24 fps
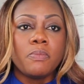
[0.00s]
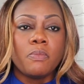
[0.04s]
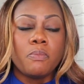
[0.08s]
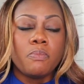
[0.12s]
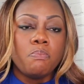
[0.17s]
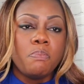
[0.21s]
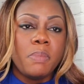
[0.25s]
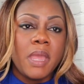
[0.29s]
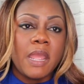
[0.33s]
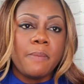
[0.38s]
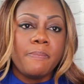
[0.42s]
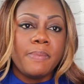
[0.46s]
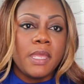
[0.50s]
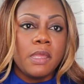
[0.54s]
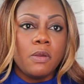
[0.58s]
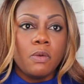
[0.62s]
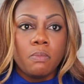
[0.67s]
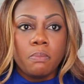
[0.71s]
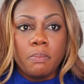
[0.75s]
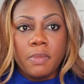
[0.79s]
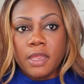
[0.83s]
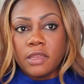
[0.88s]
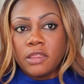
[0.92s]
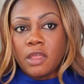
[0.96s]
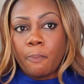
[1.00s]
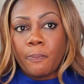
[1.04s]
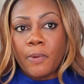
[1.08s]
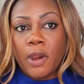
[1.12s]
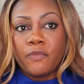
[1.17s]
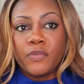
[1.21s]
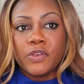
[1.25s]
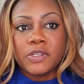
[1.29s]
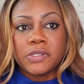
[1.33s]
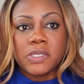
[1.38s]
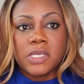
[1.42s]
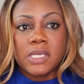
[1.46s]
maybe the
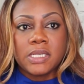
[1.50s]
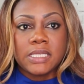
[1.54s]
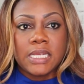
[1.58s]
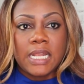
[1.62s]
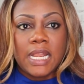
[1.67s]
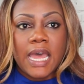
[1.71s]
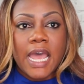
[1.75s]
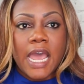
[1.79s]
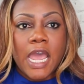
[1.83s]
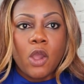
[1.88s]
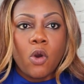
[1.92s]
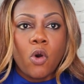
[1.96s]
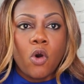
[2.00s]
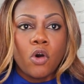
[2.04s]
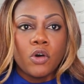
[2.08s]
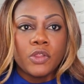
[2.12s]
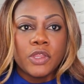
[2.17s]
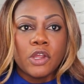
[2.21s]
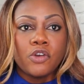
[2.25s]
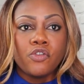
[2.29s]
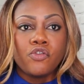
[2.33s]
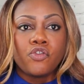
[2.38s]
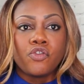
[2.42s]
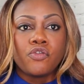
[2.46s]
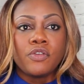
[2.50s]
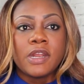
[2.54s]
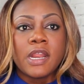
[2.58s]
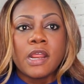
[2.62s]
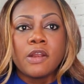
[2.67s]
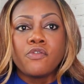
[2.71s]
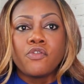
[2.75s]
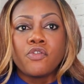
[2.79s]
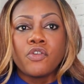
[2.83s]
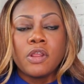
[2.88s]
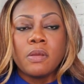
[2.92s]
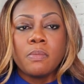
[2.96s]
prophecy is a lie, or
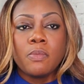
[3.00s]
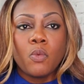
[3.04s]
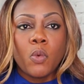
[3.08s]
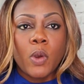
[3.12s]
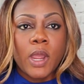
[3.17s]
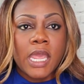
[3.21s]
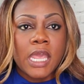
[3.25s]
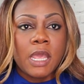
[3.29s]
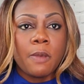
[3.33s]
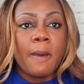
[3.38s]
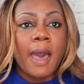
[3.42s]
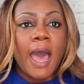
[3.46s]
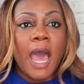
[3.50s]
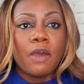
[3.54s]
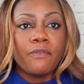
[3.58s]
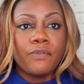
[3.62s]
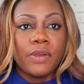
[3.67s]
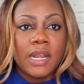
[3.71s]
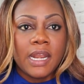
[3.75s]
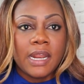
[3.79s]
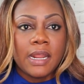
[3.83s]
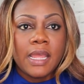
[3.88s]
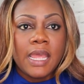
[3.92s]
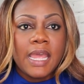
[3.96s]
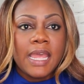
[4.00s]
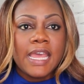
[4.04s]
the dream we keep having